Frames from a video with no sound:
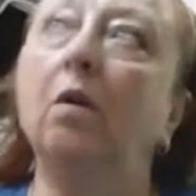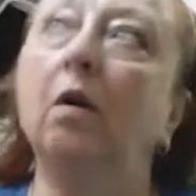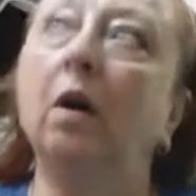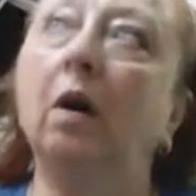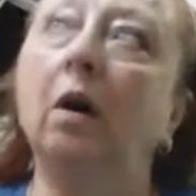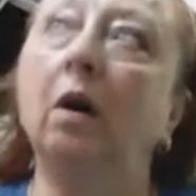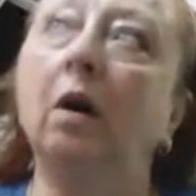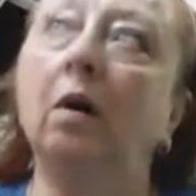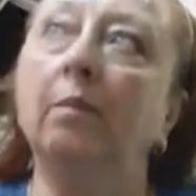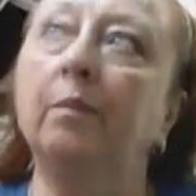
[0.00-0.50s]

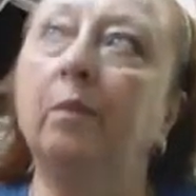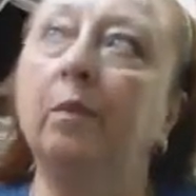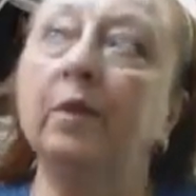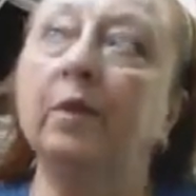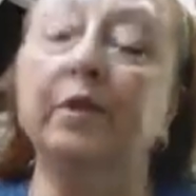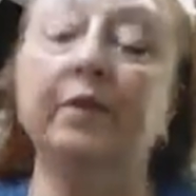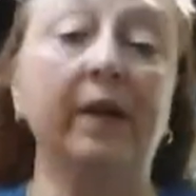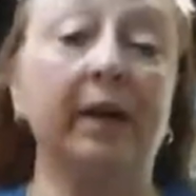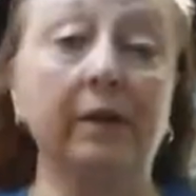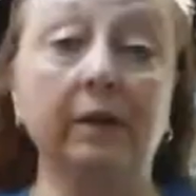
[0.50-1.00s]

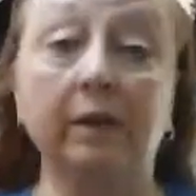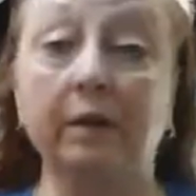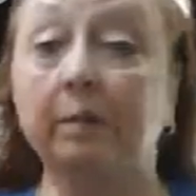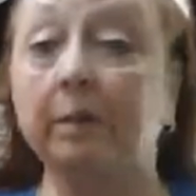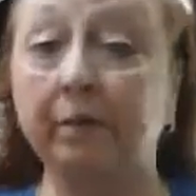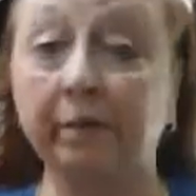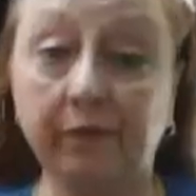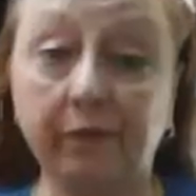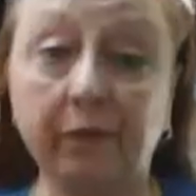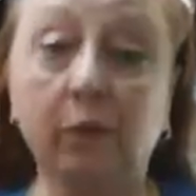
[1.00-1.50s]
was founded
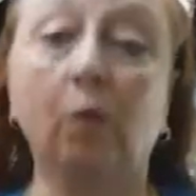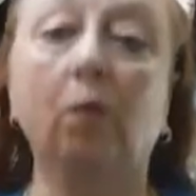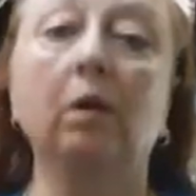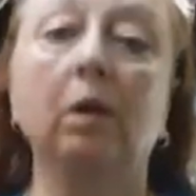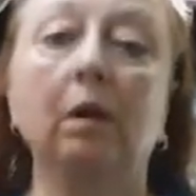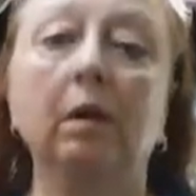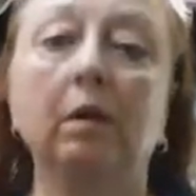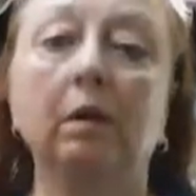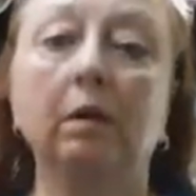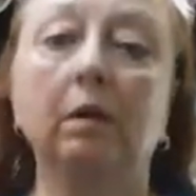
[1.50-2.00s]

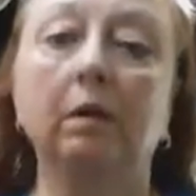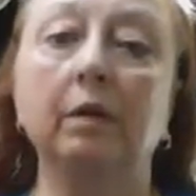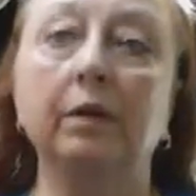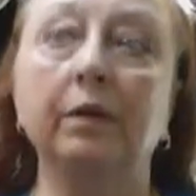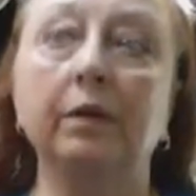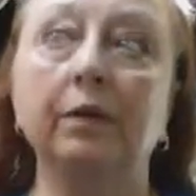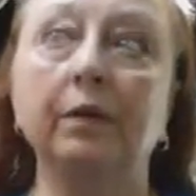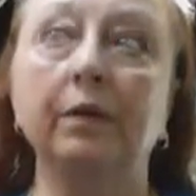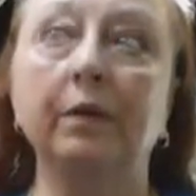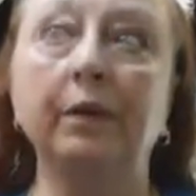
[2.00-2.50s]
before
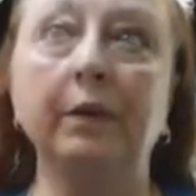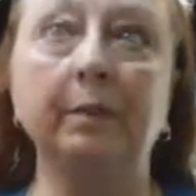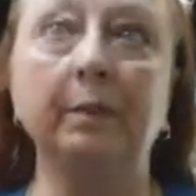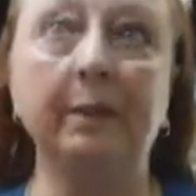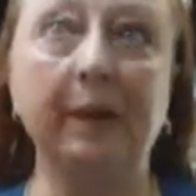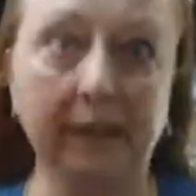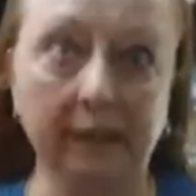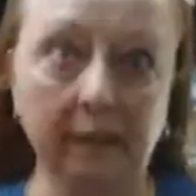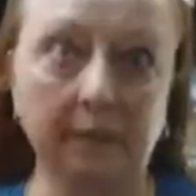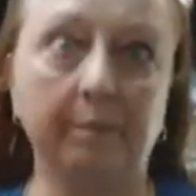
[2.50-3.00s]
the
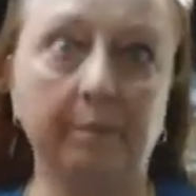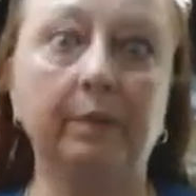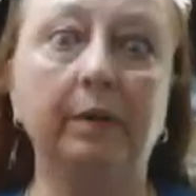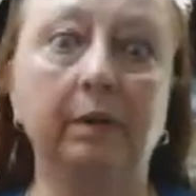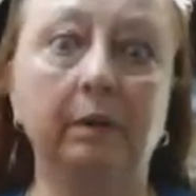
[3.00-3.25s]
makeup,